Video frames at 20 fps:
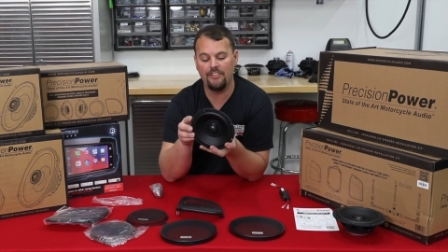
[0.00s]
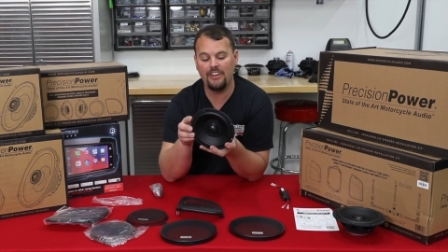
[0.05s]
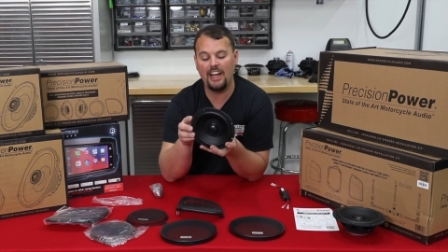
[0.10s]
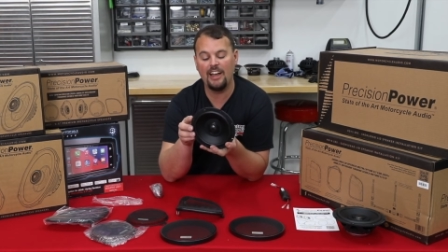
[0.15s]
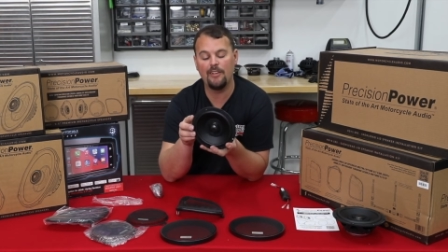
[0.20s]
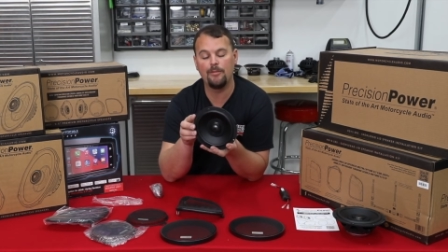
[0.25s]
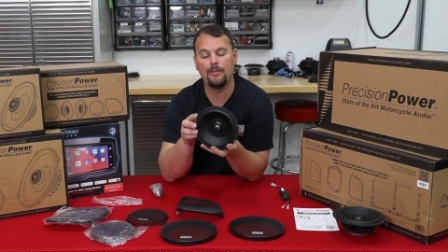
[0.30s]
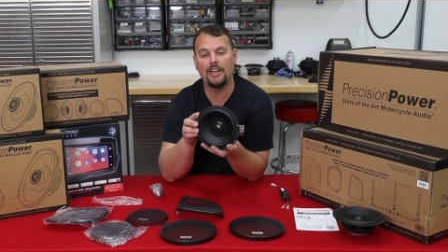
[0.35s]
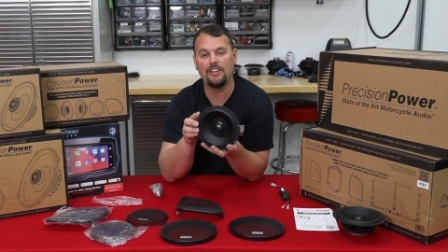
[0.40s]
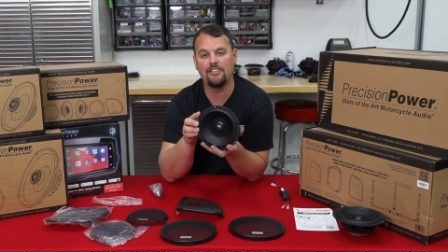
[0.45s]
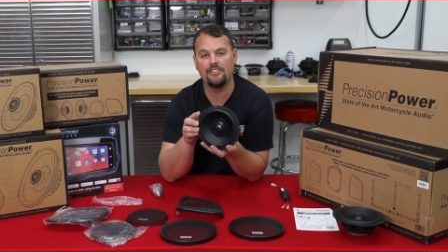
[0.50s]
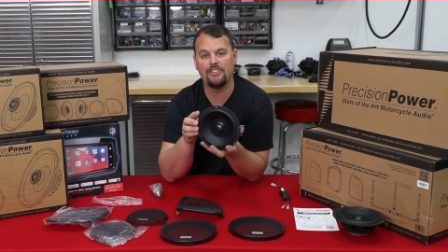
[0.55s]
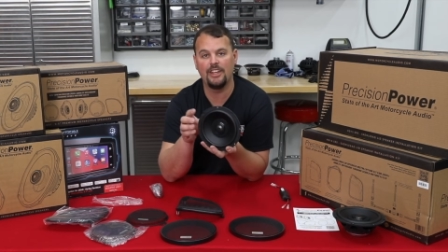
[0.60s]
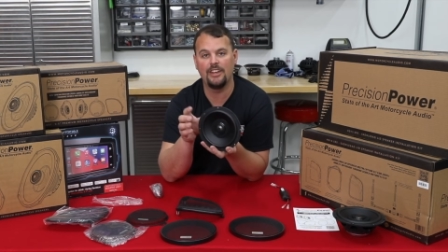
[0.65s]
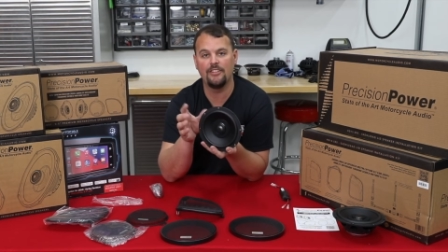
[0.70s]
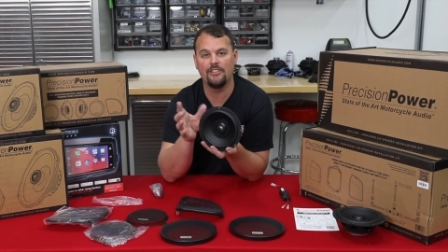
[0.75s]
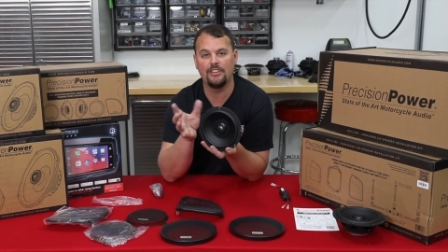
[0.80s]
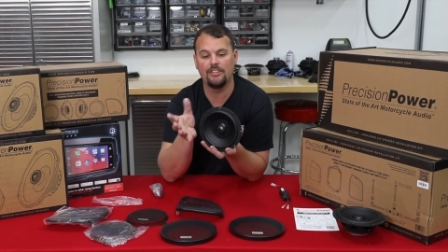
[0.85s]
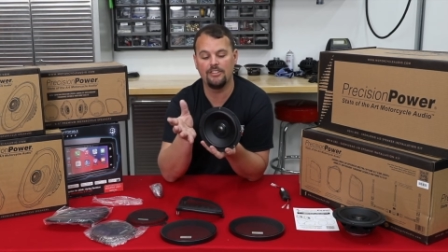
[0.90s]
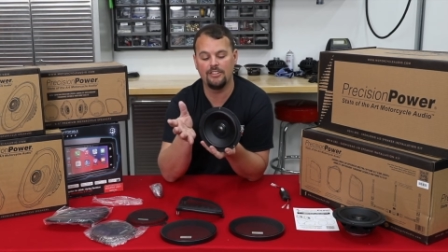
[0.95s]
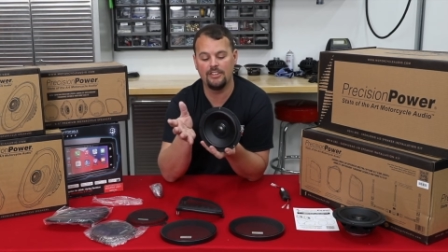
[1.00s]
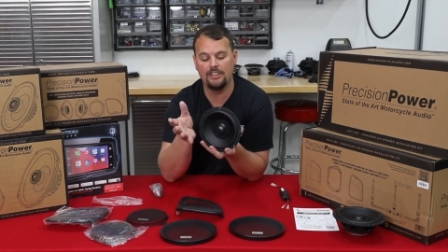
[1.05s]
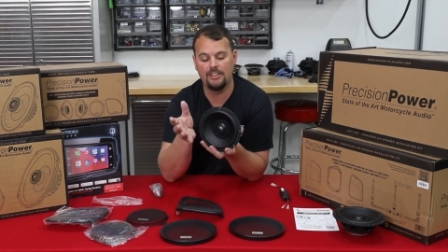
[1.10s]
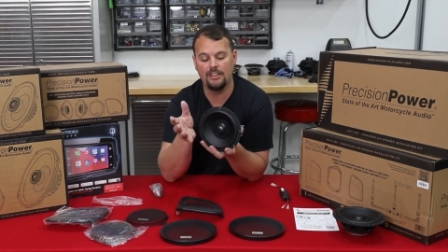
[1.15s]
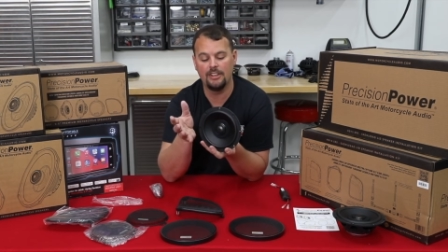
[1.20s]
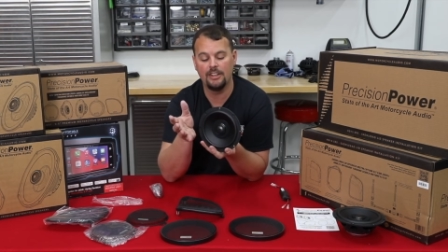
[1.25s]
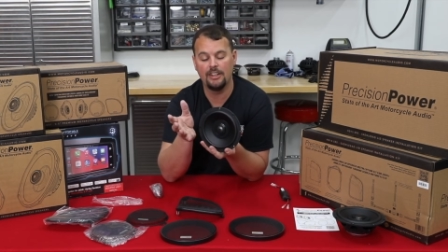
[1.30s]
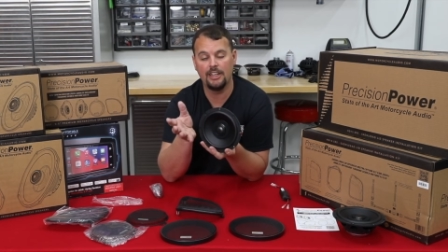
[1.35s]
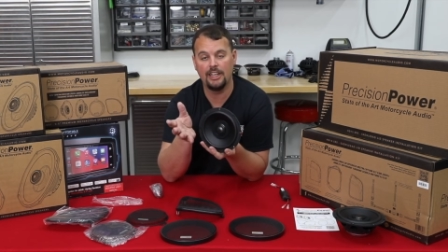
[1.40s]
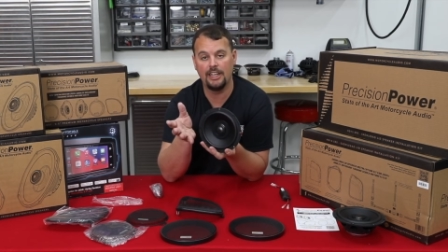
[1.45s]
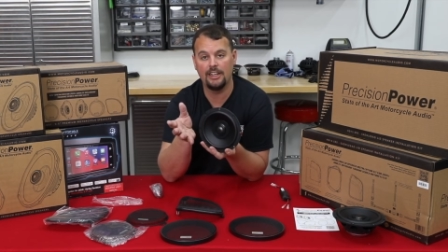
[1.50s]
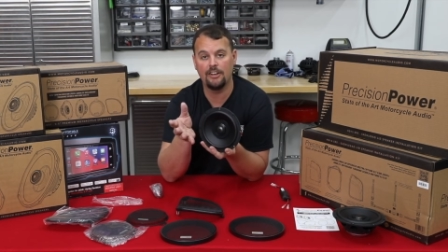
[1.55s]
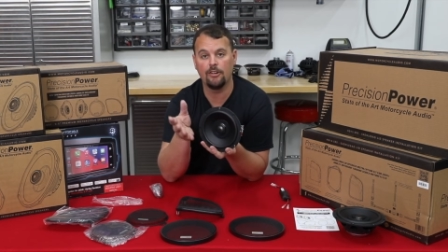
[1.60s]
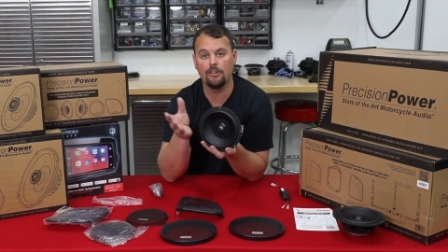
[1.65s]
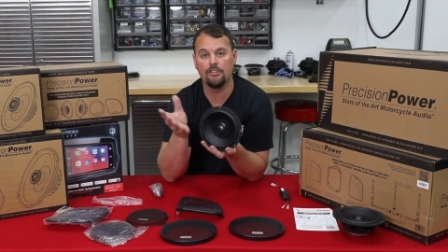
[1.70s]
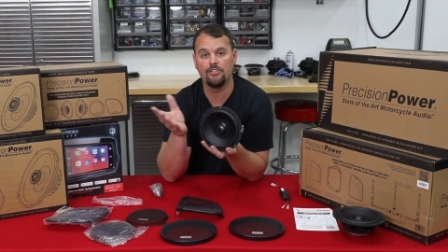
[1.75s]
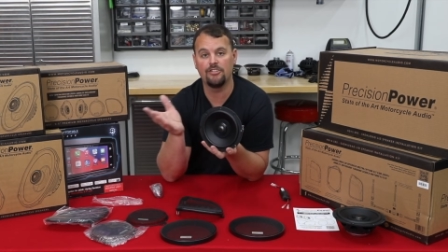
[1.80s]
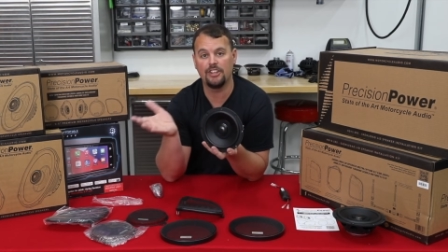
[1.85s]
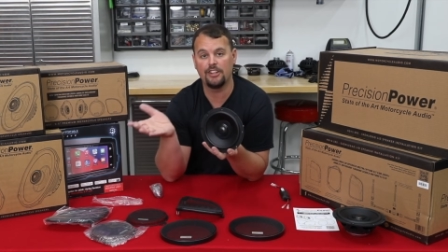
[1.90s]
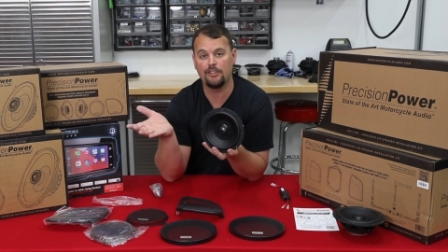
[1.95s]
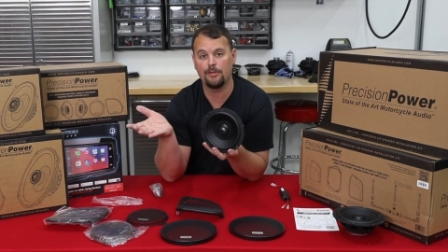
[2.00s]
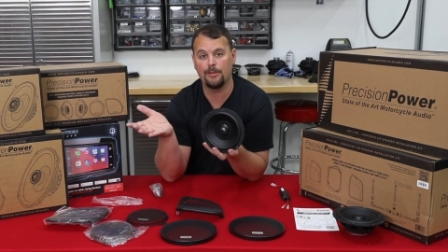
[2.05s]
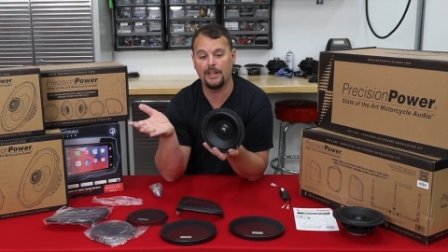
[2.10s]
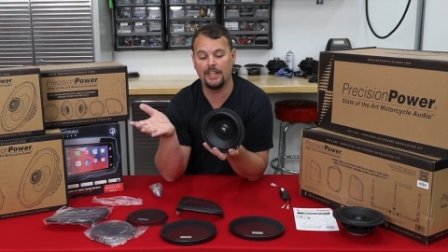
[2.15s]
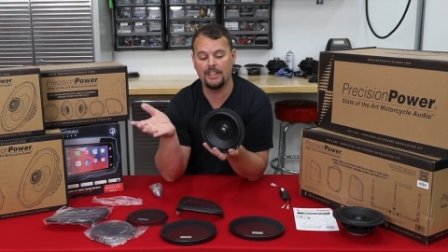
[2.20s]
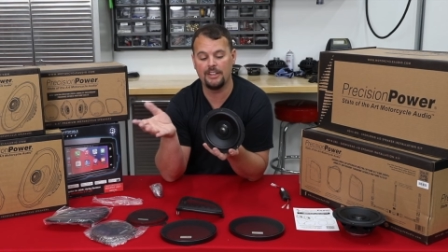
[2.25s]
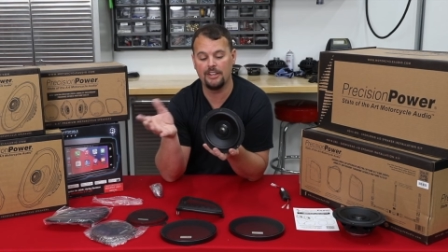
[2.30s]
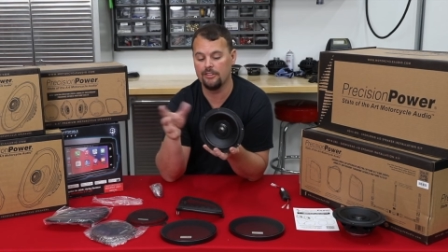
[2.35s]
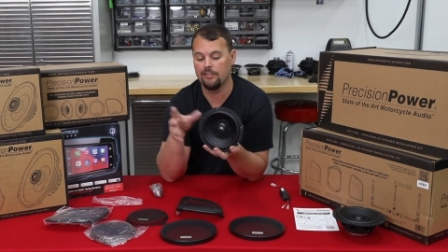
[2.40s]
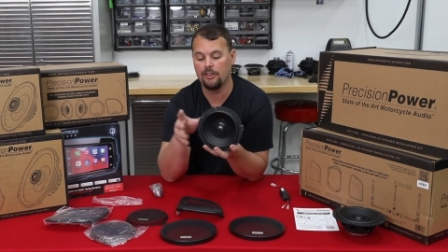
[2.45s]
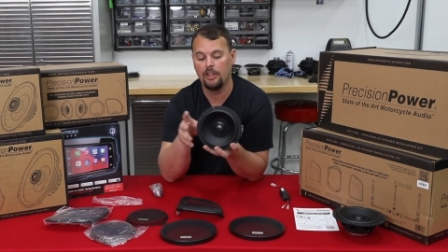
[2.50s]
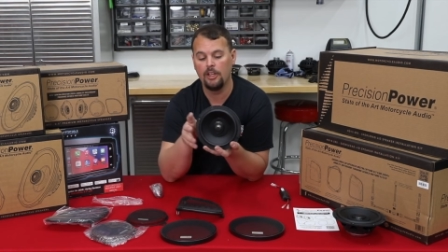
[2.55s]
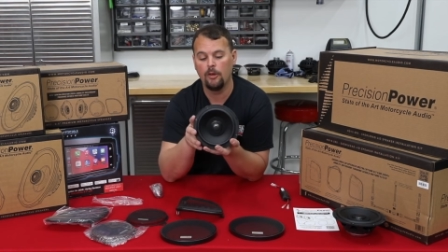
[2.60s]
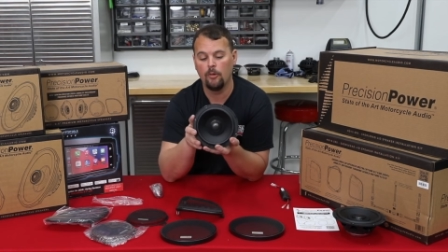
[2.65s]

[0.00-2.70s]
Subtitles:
5x7s and our 6x9 does.